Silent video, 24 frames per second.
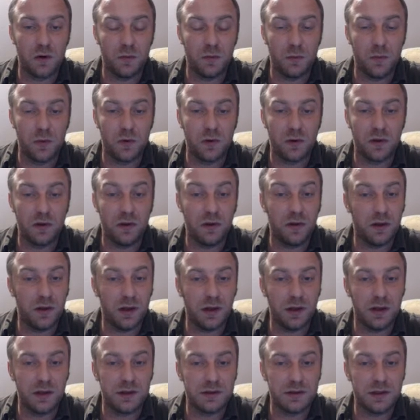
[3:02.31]
important
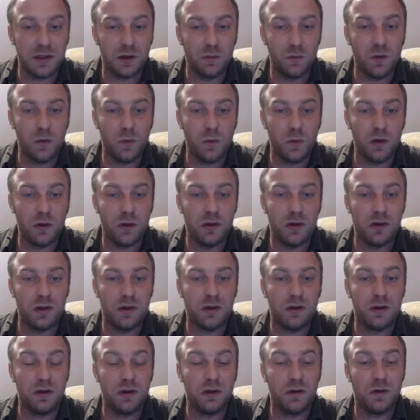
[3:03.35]
thing is that we want
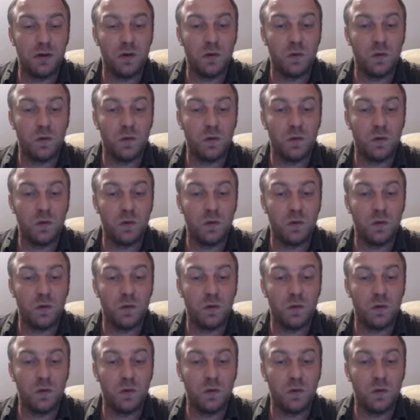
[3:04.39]
uh,